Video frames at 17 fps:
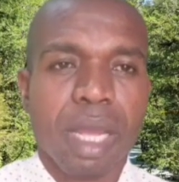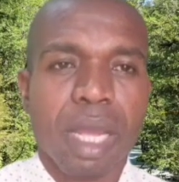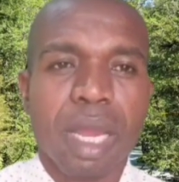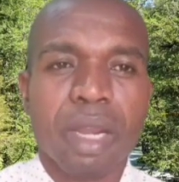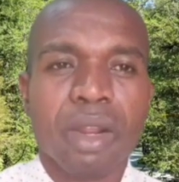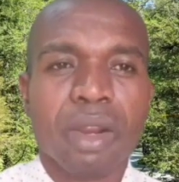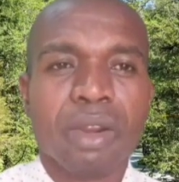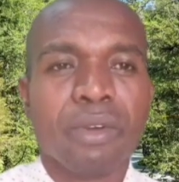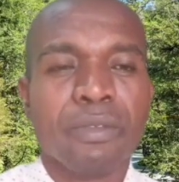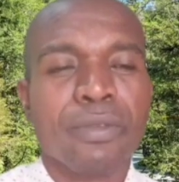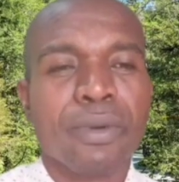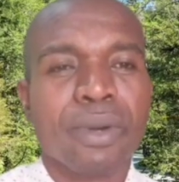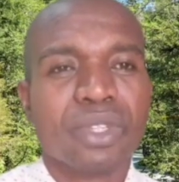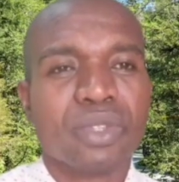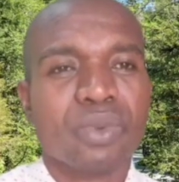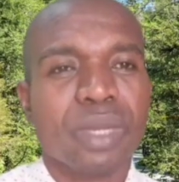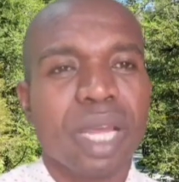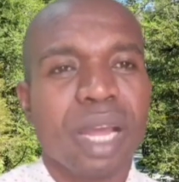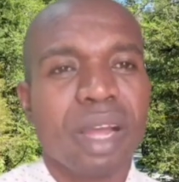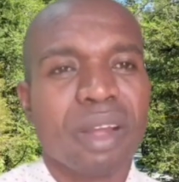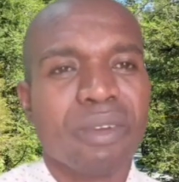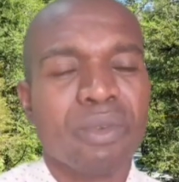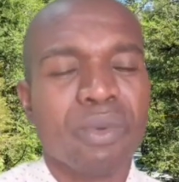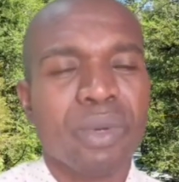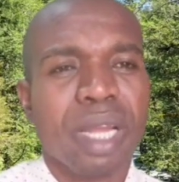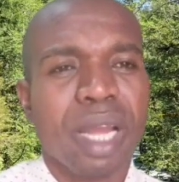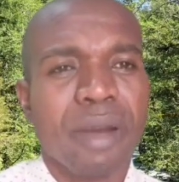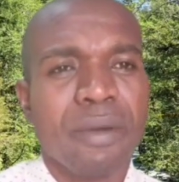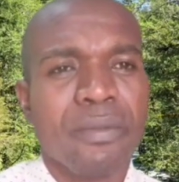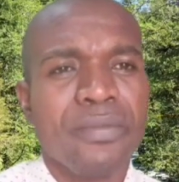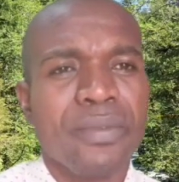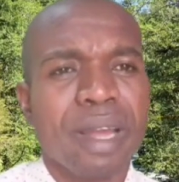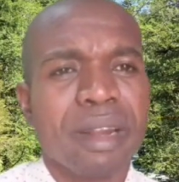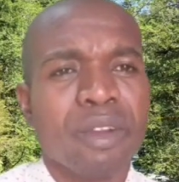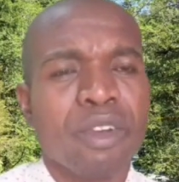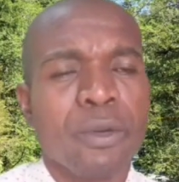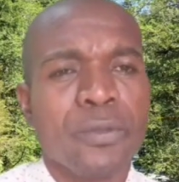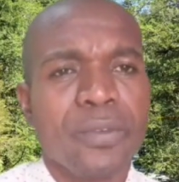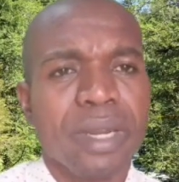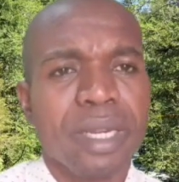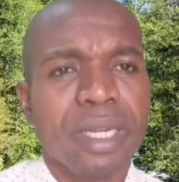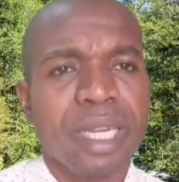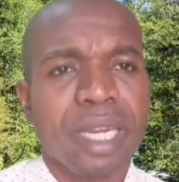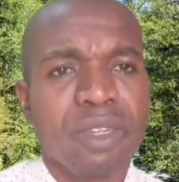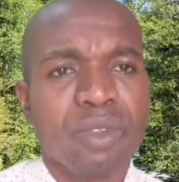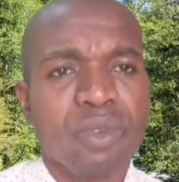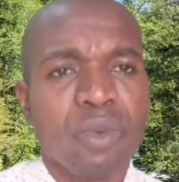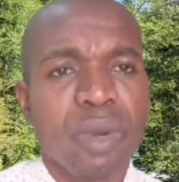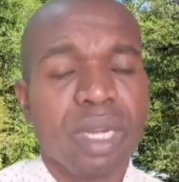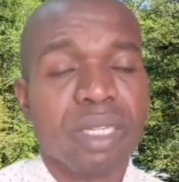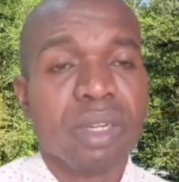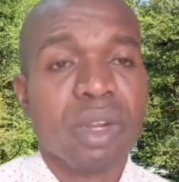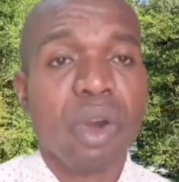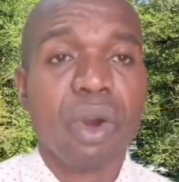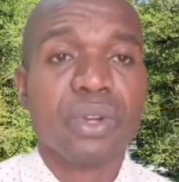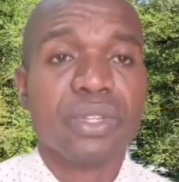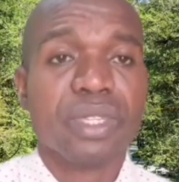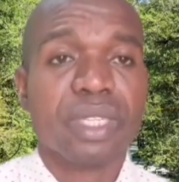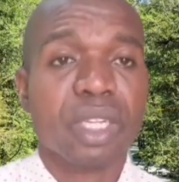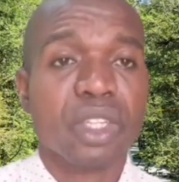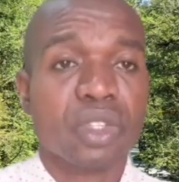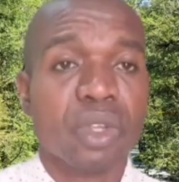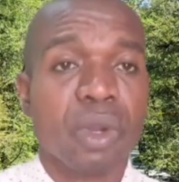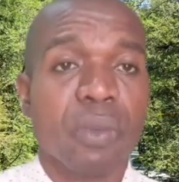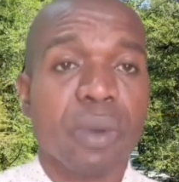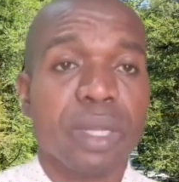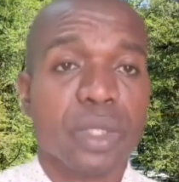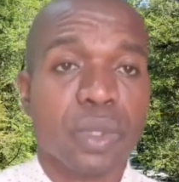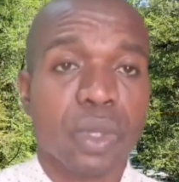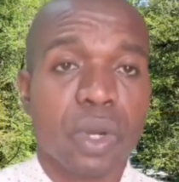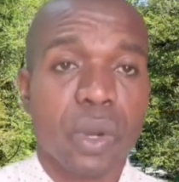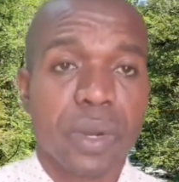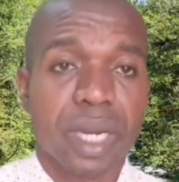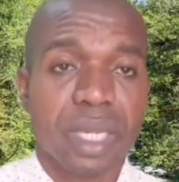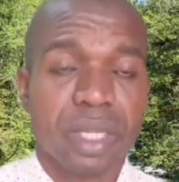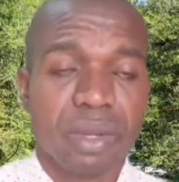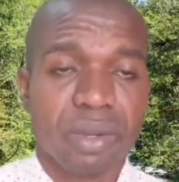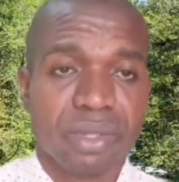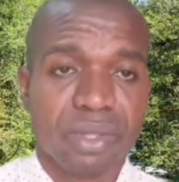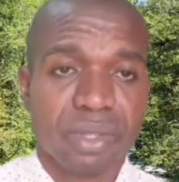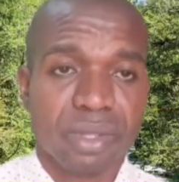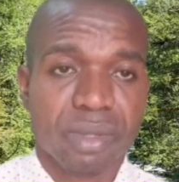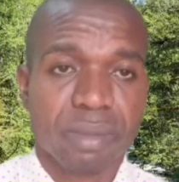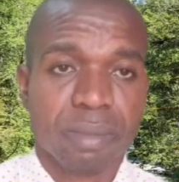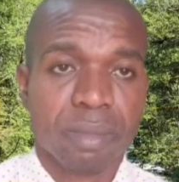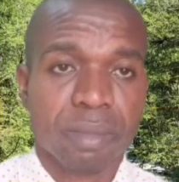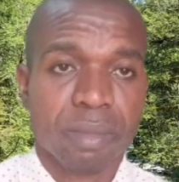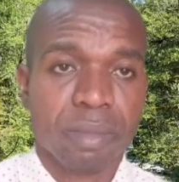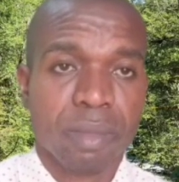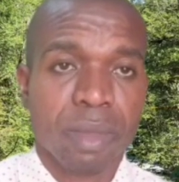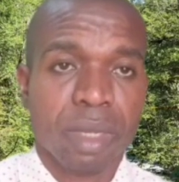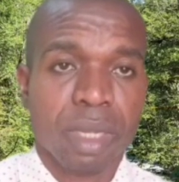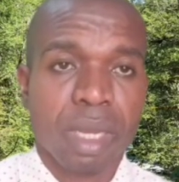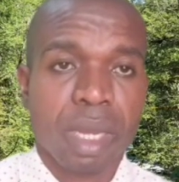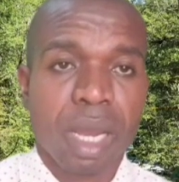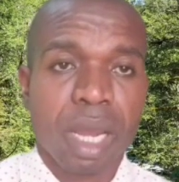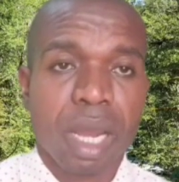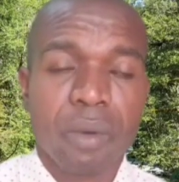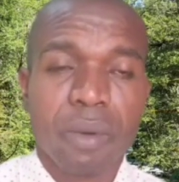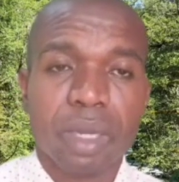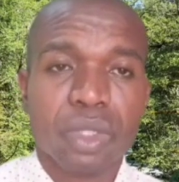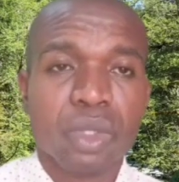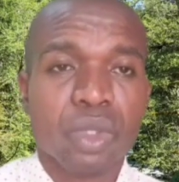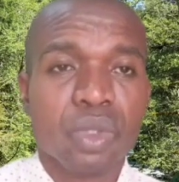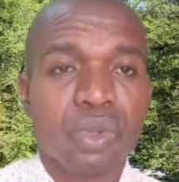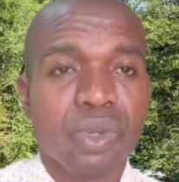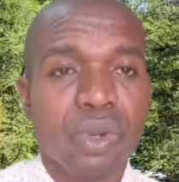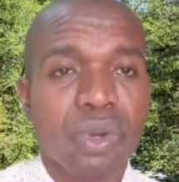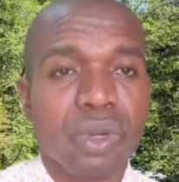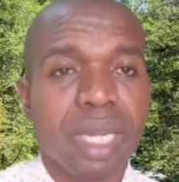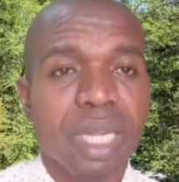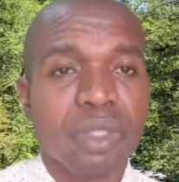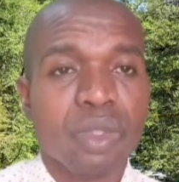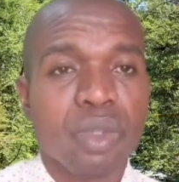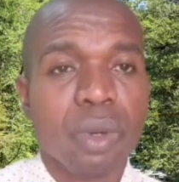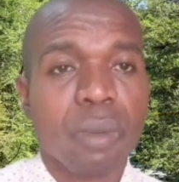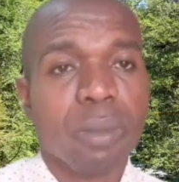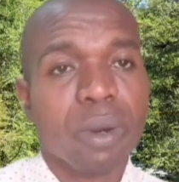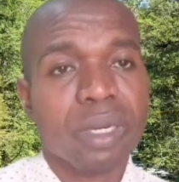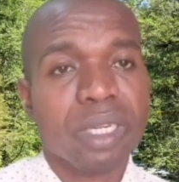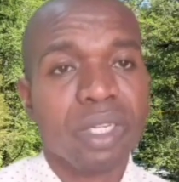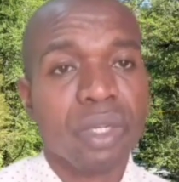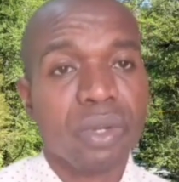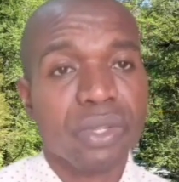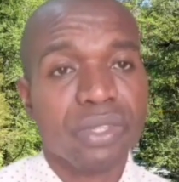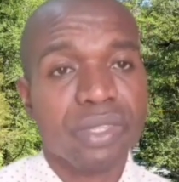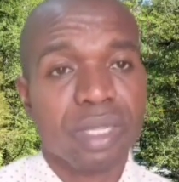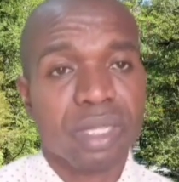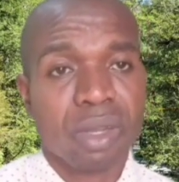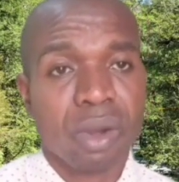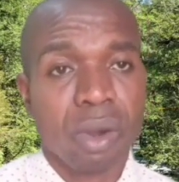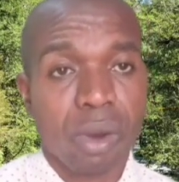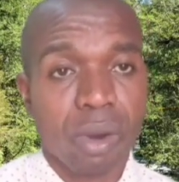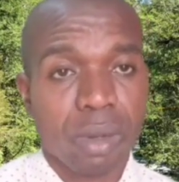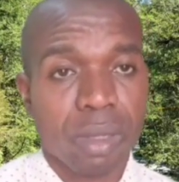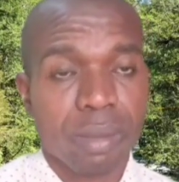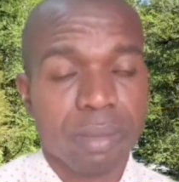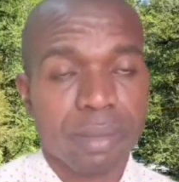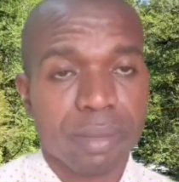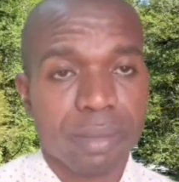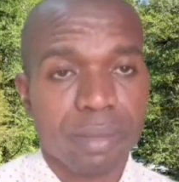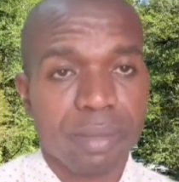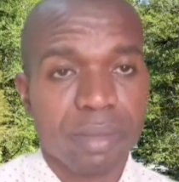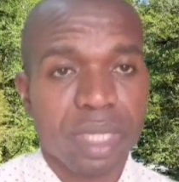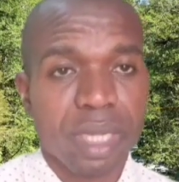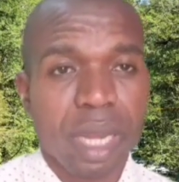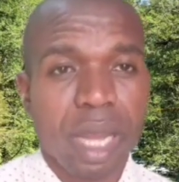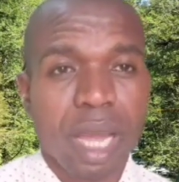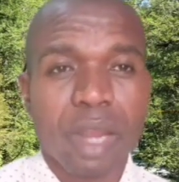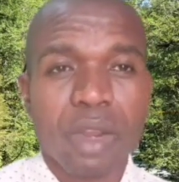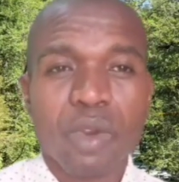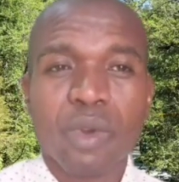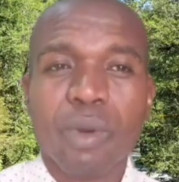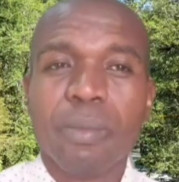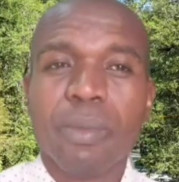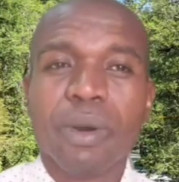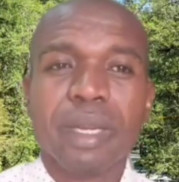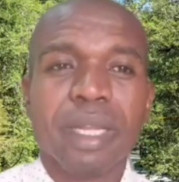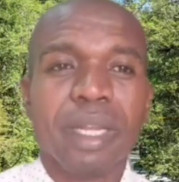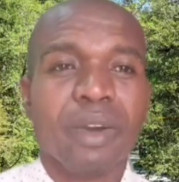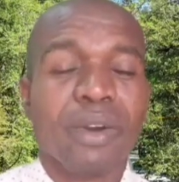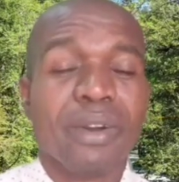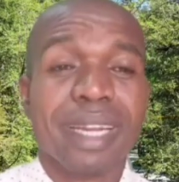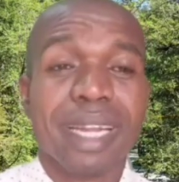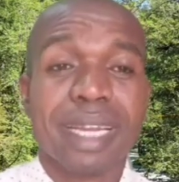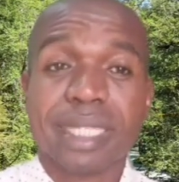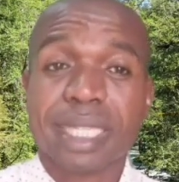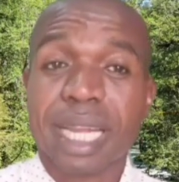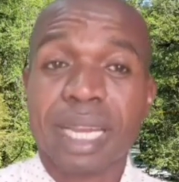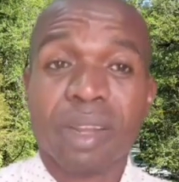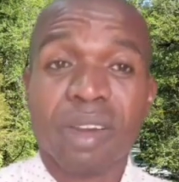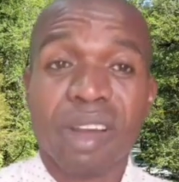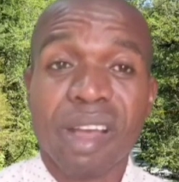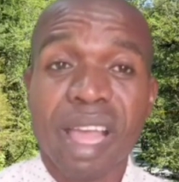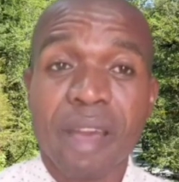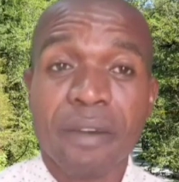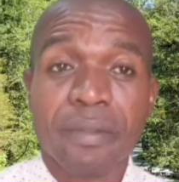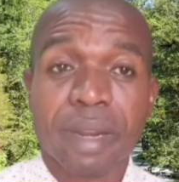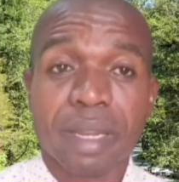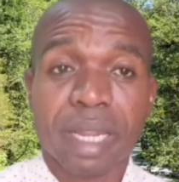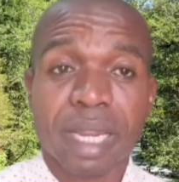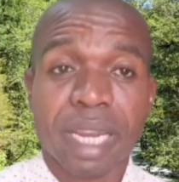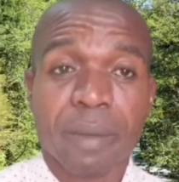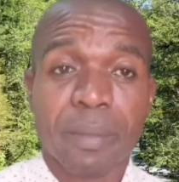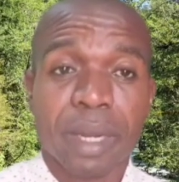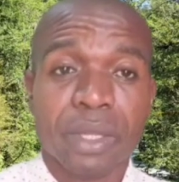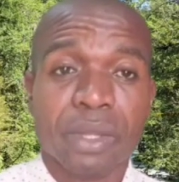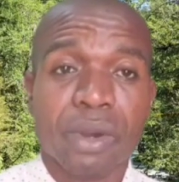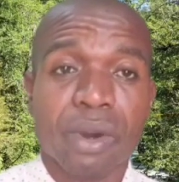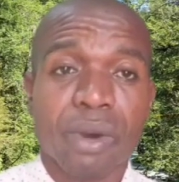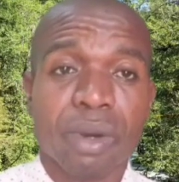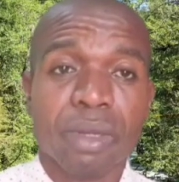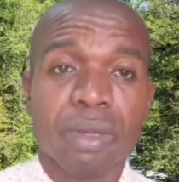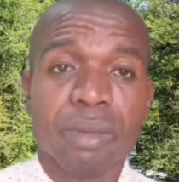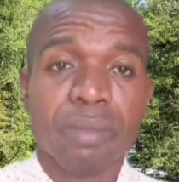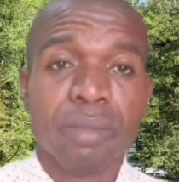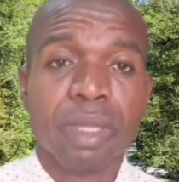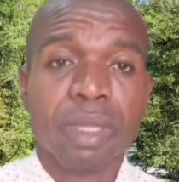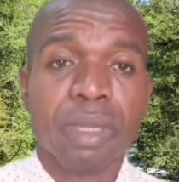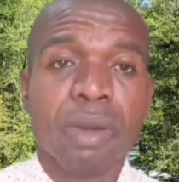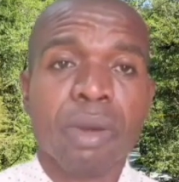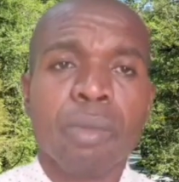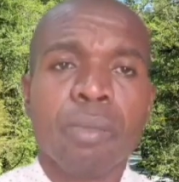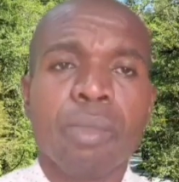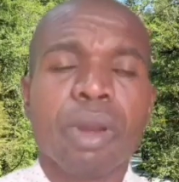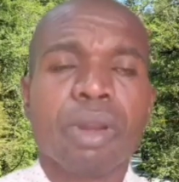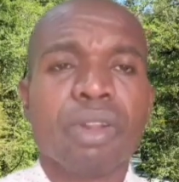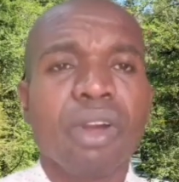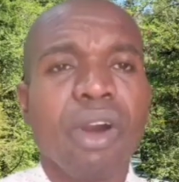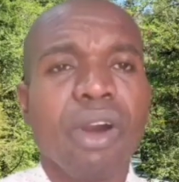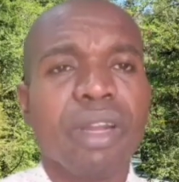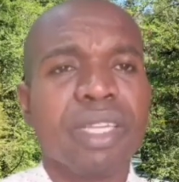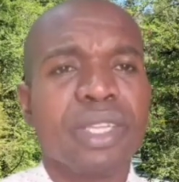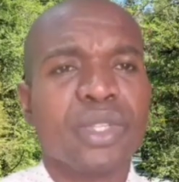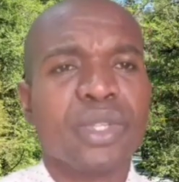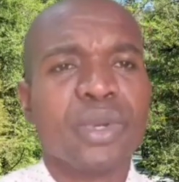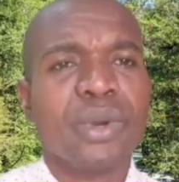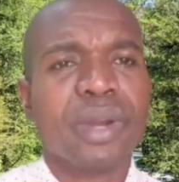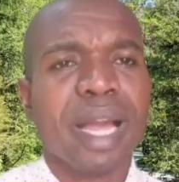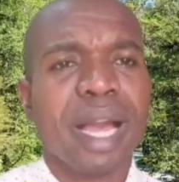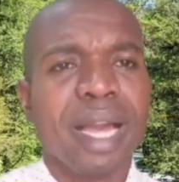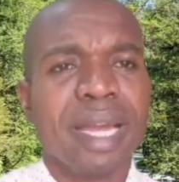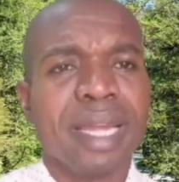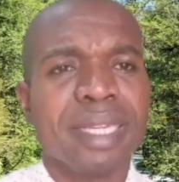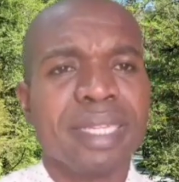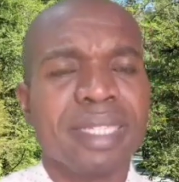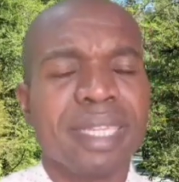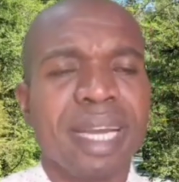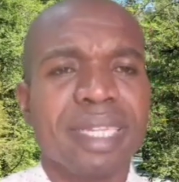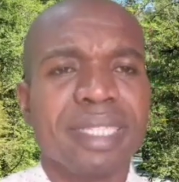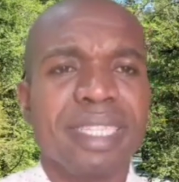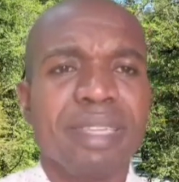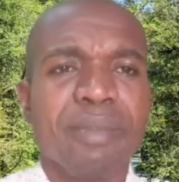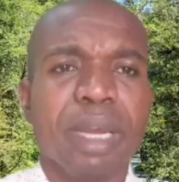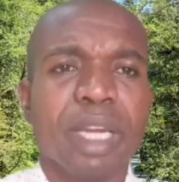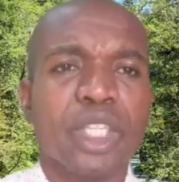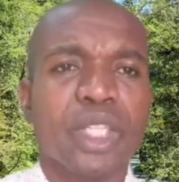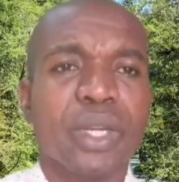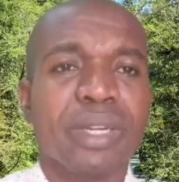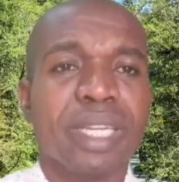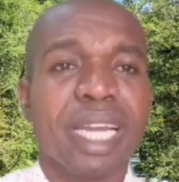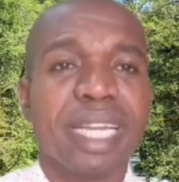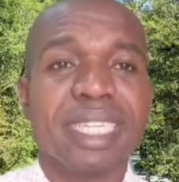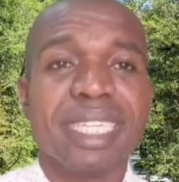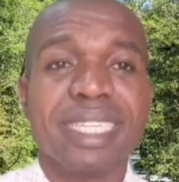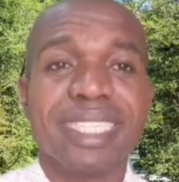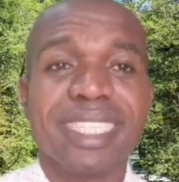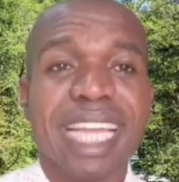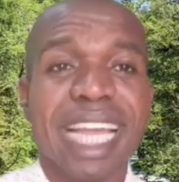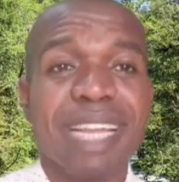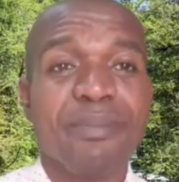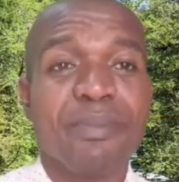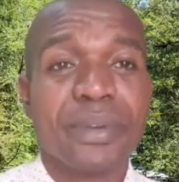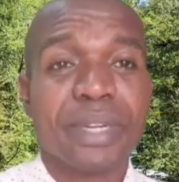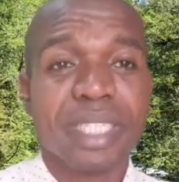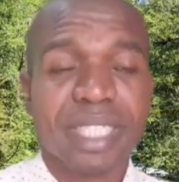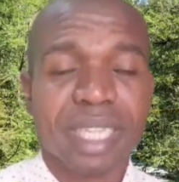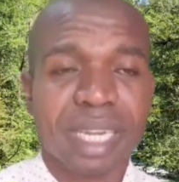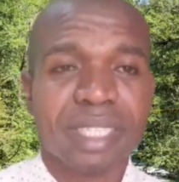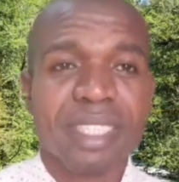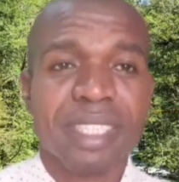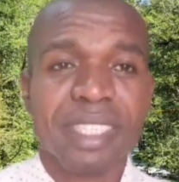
A lot of us, we are very offended when God sends someone to correct us. I want you to know that nobody knows it all, and nobody understands everything about God. But God is so kind that He makes sure that He sends preachers,